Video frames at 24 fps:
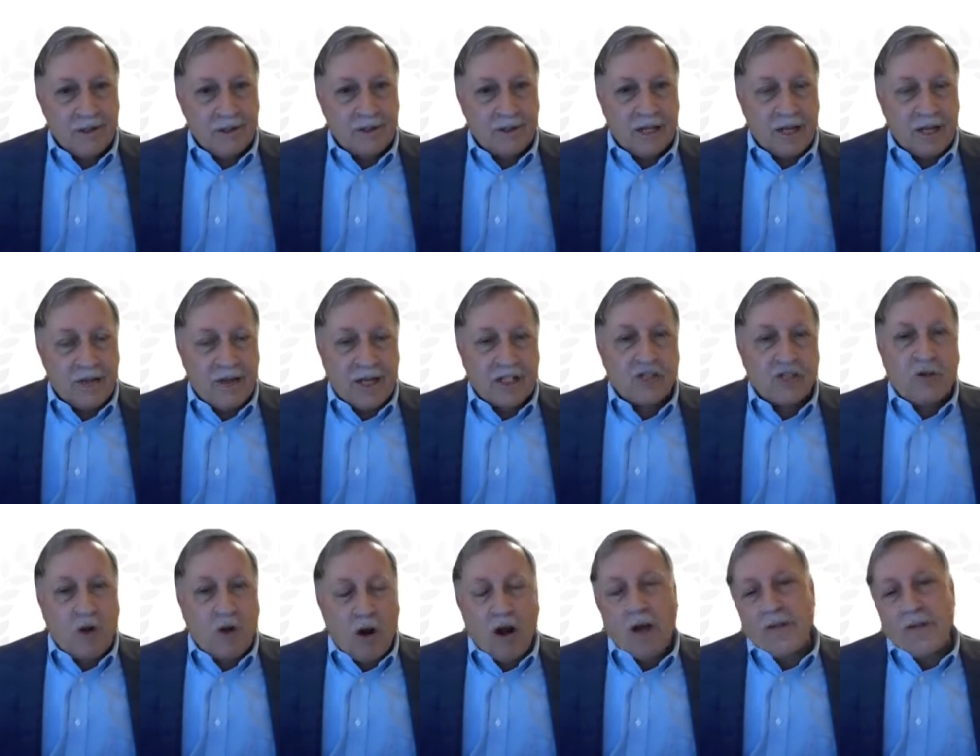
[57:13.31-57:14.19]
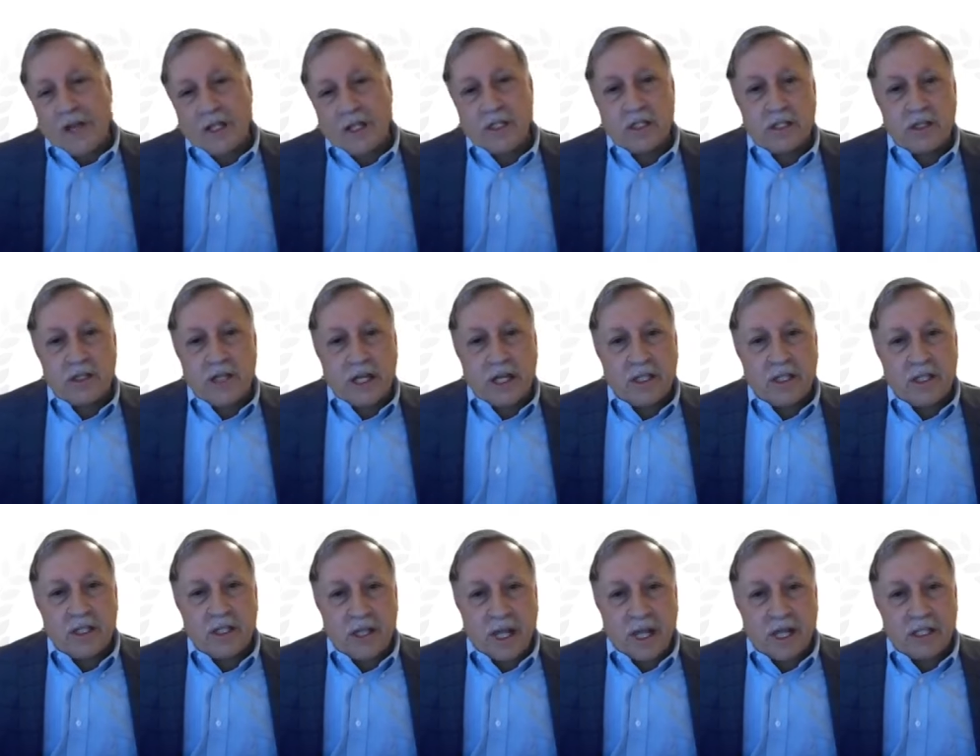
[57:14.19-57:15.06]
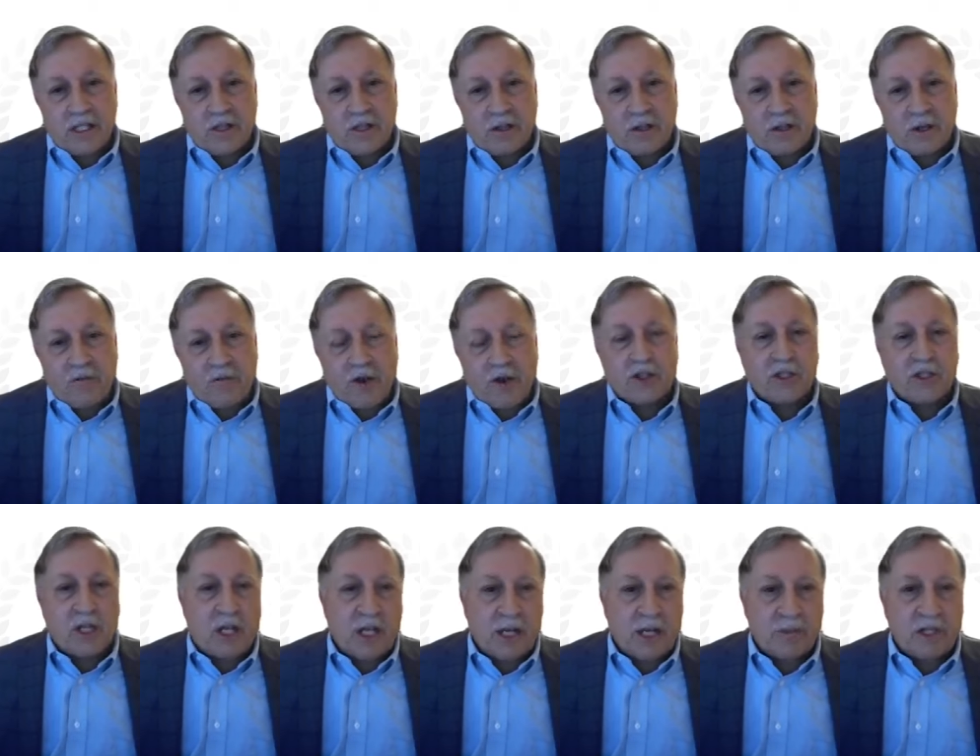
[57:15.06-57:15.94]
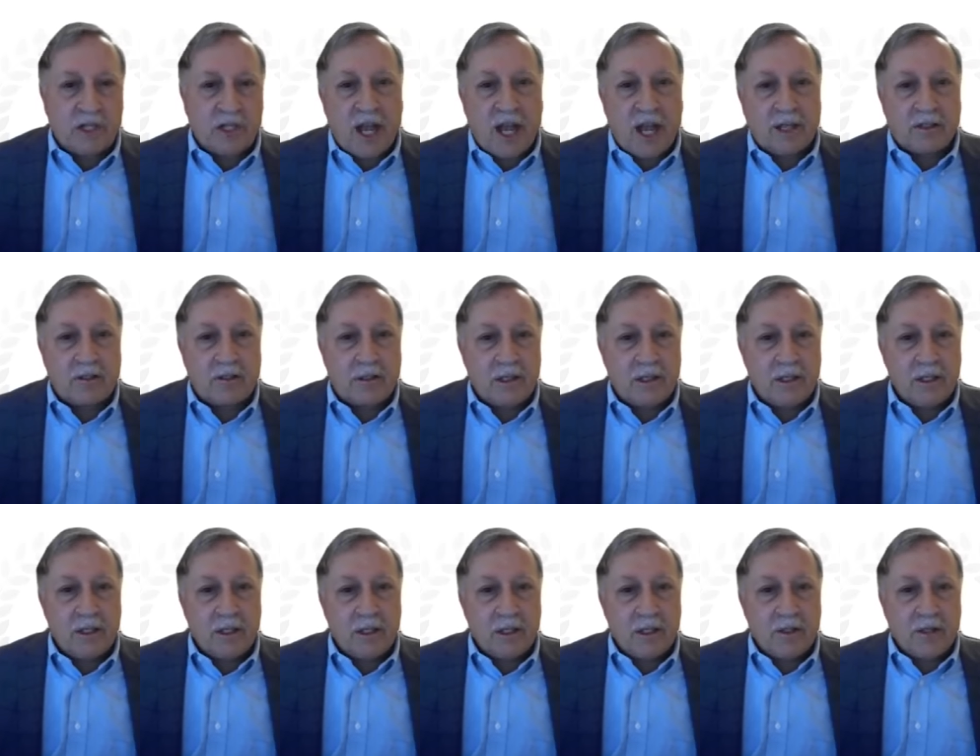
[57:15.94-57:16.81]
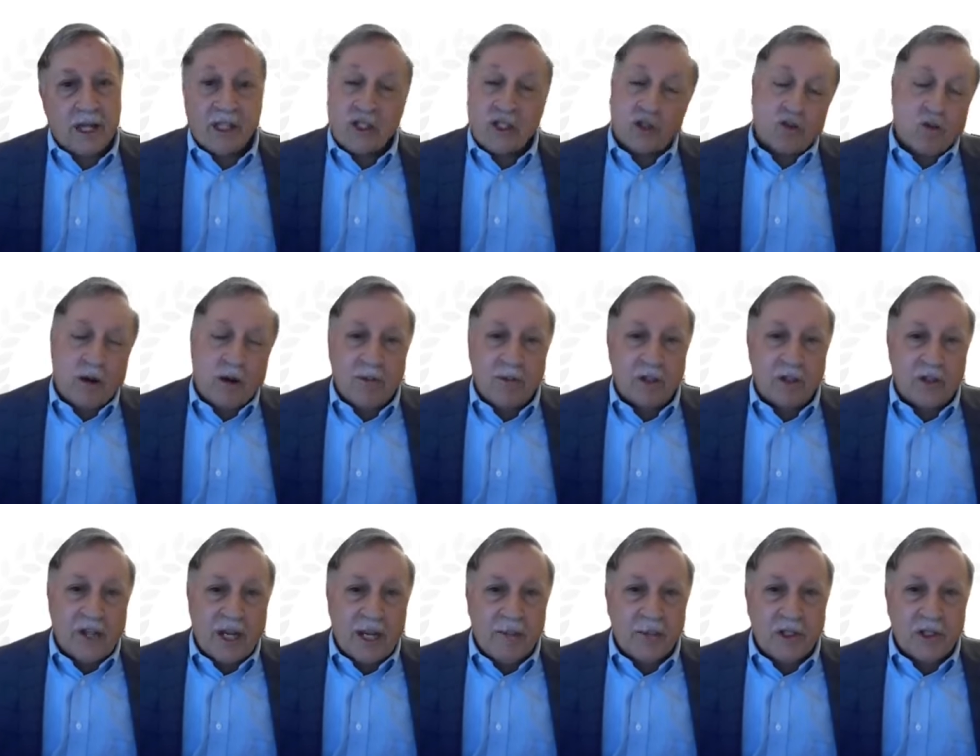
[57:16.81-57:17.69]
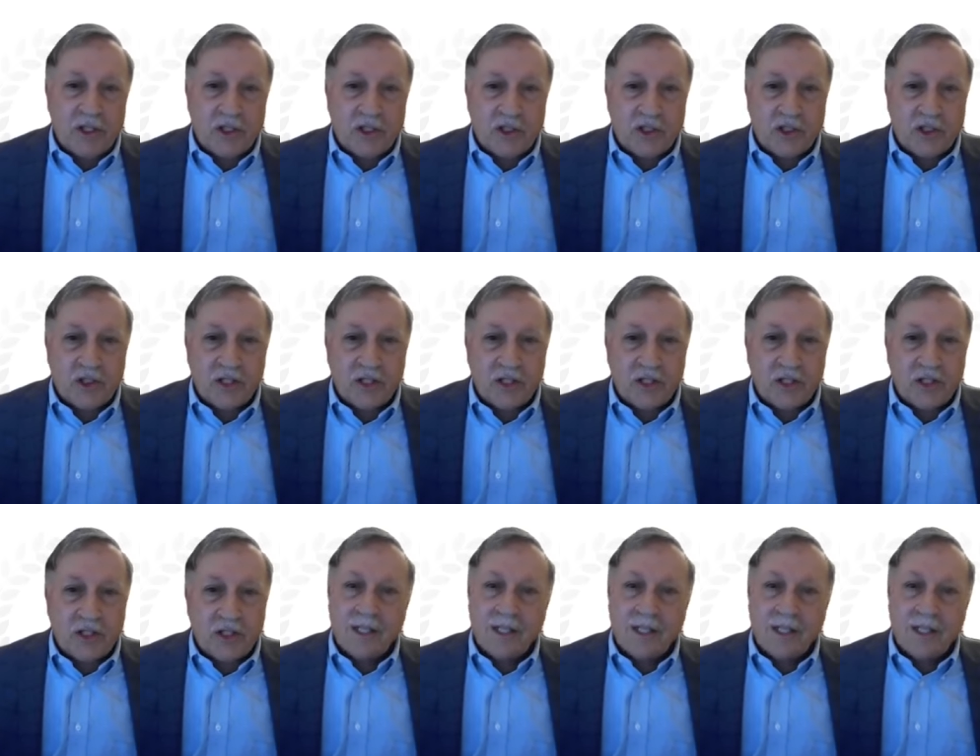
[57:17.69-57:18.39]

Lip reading: Okay, that's fraud. That's False Claims Act. That's treble damages.